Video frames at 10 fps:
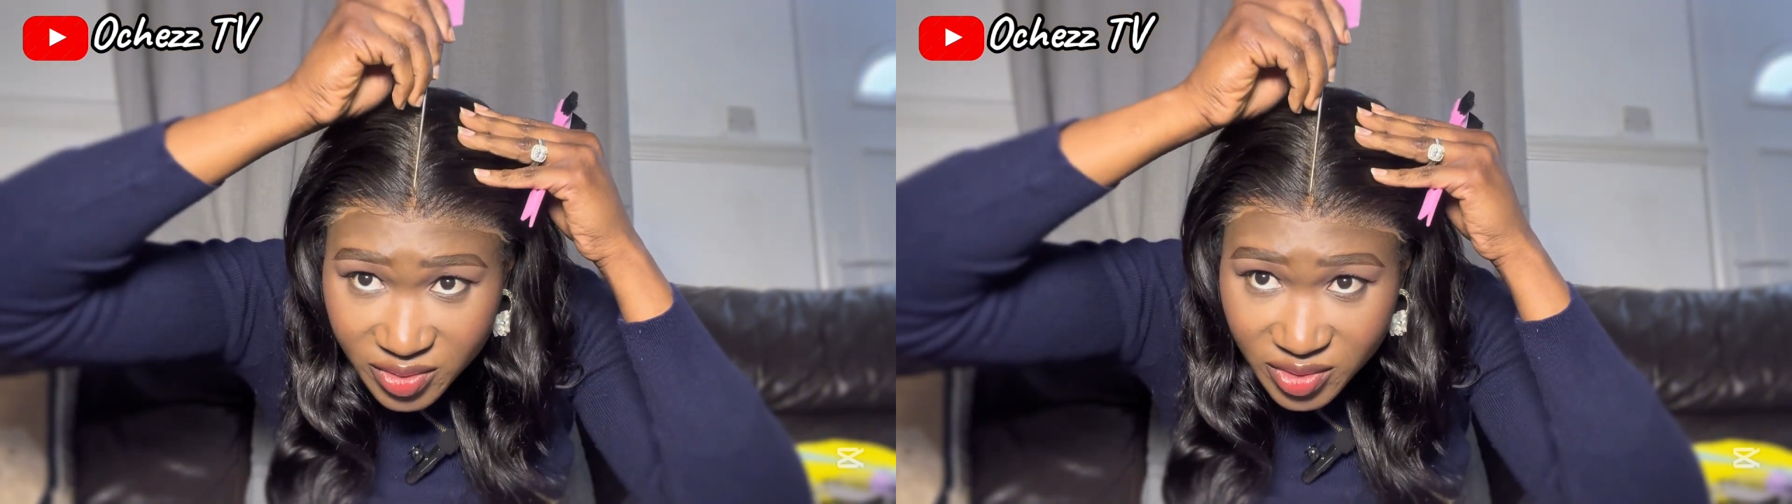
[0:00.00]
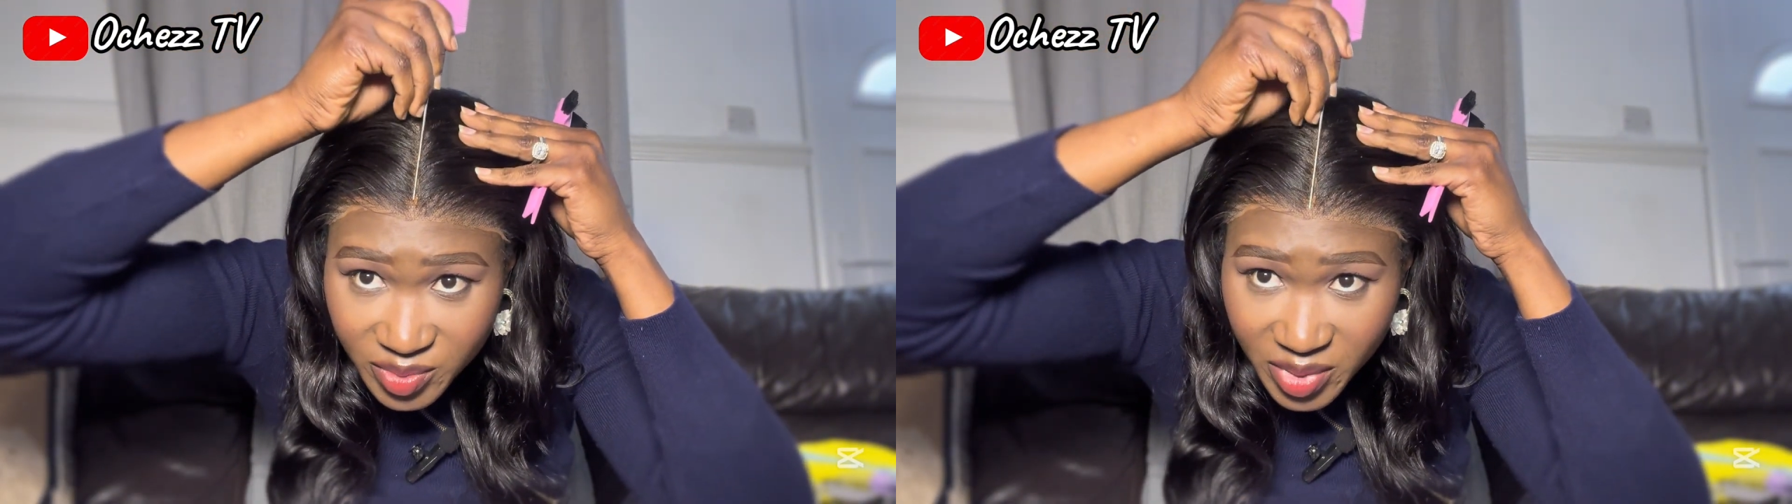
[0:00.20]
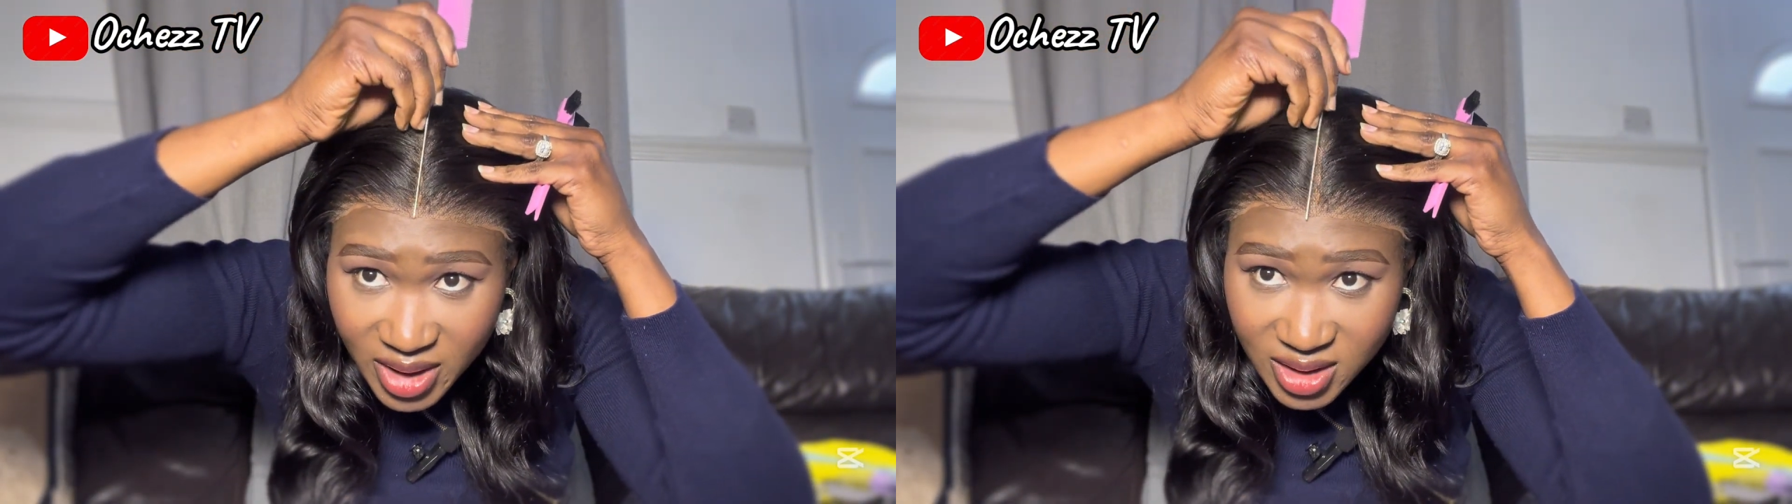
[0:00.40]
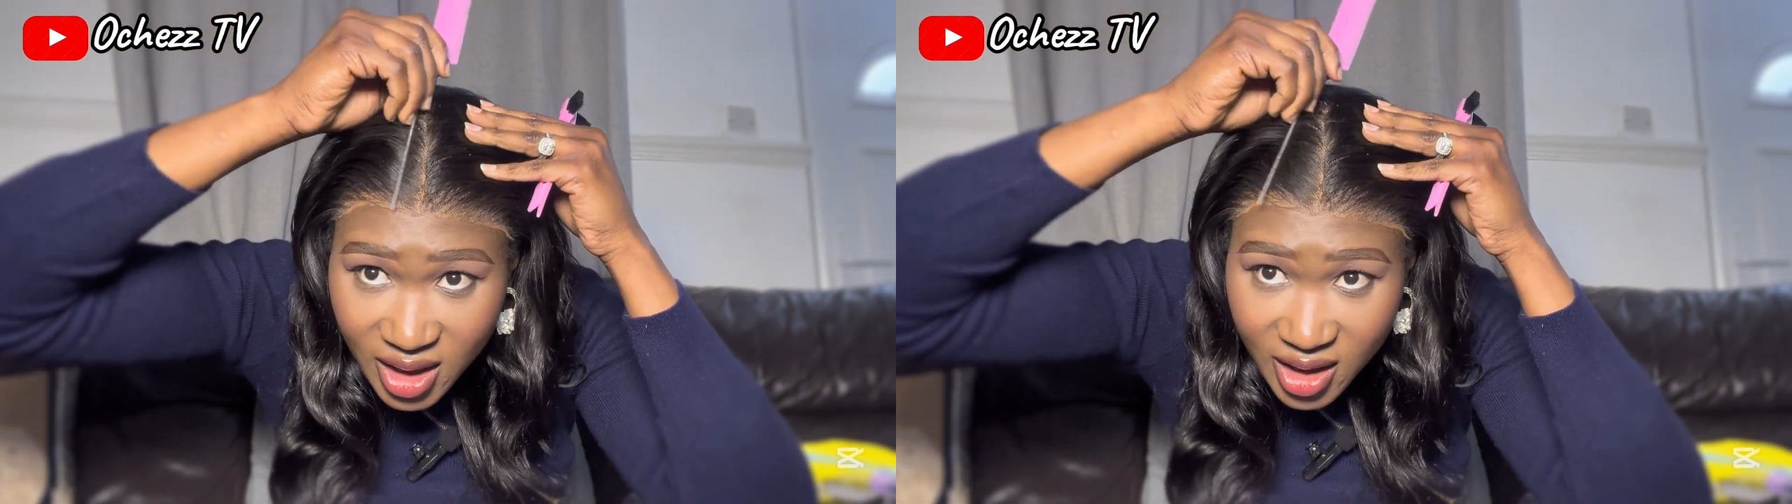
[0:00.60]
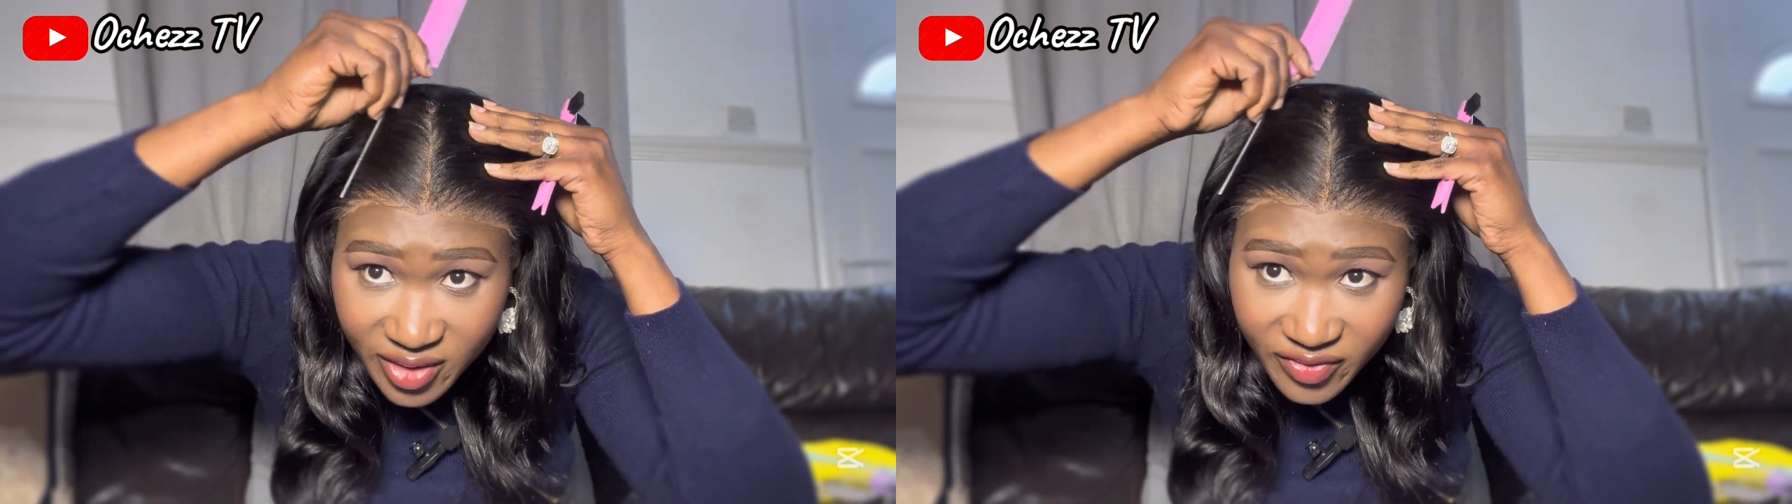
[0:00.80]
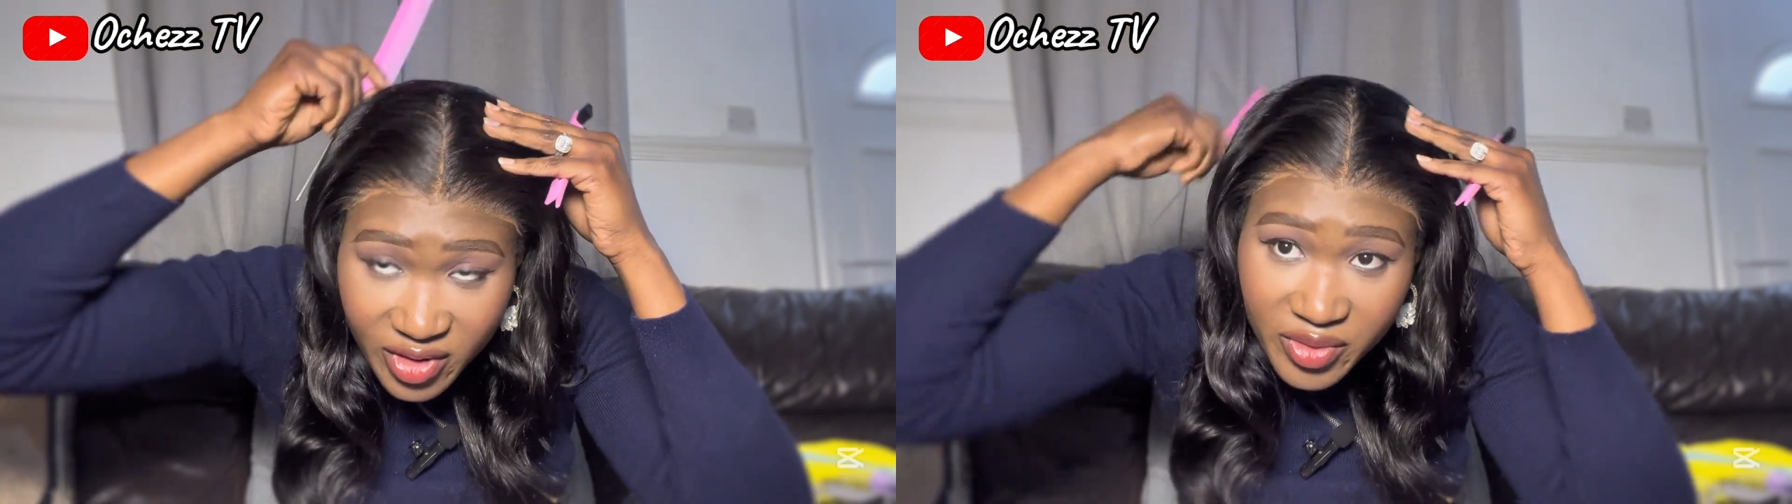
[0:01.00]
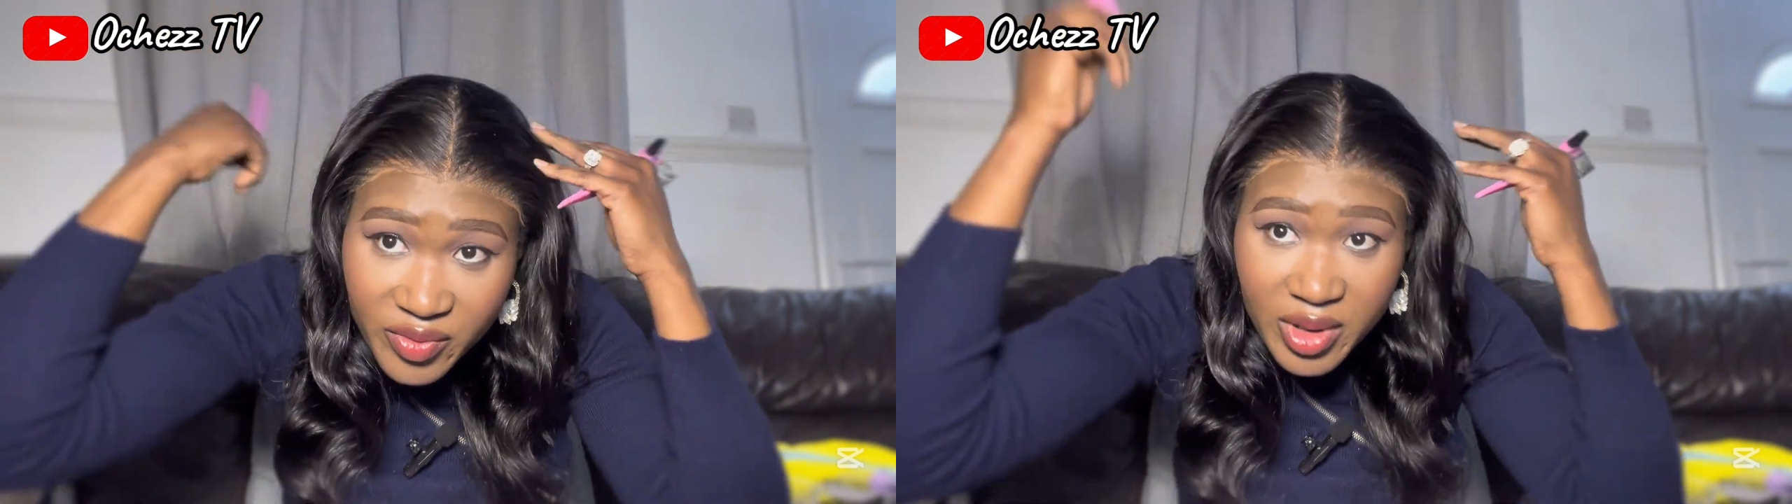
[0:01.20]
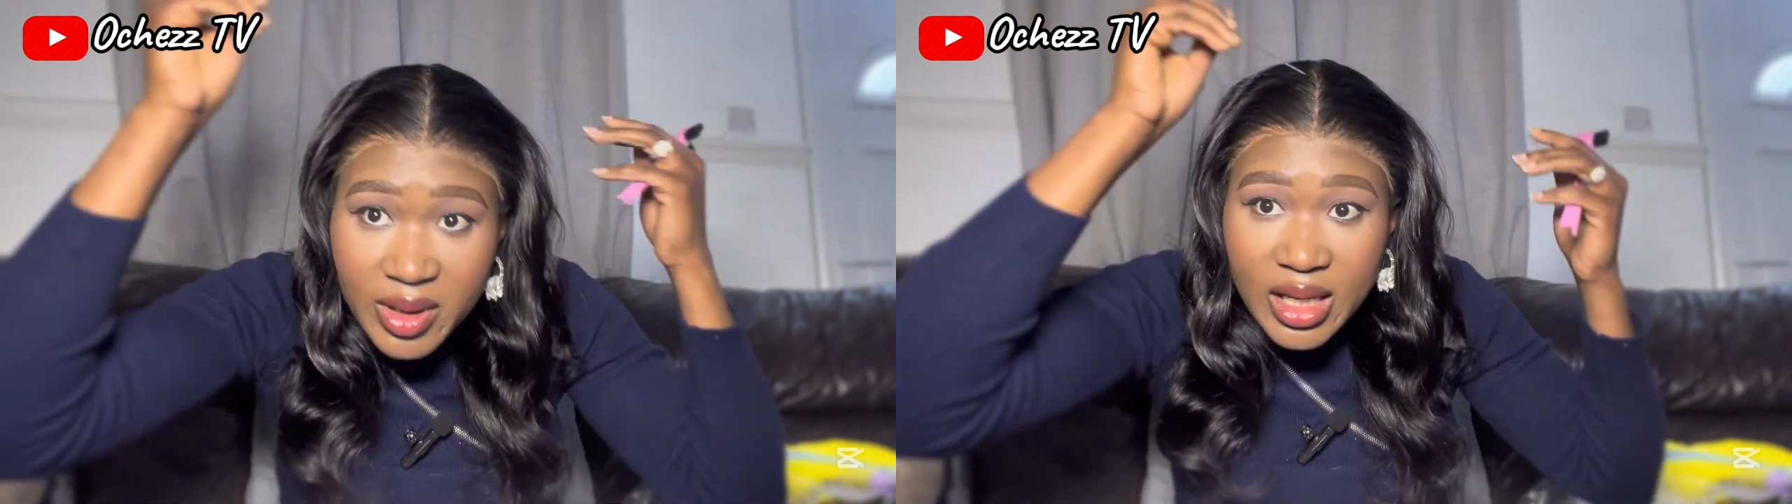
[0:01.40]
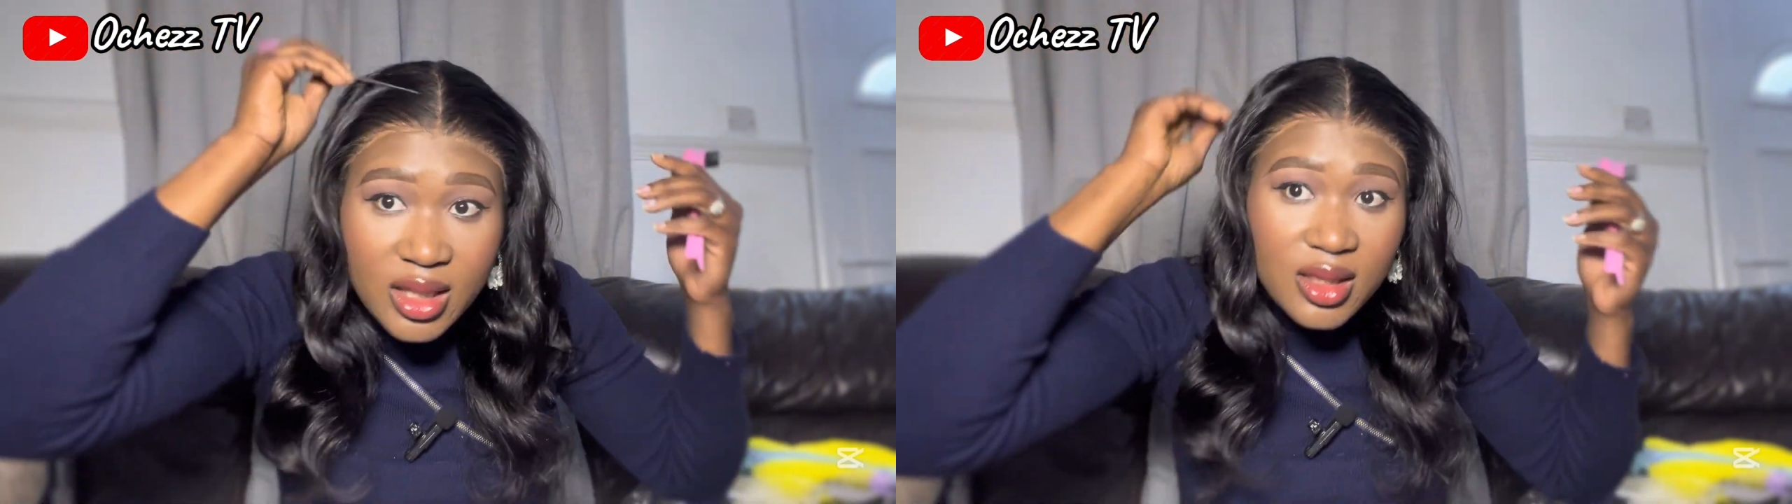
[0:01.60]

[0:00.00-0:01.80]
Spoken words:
to part hair very well like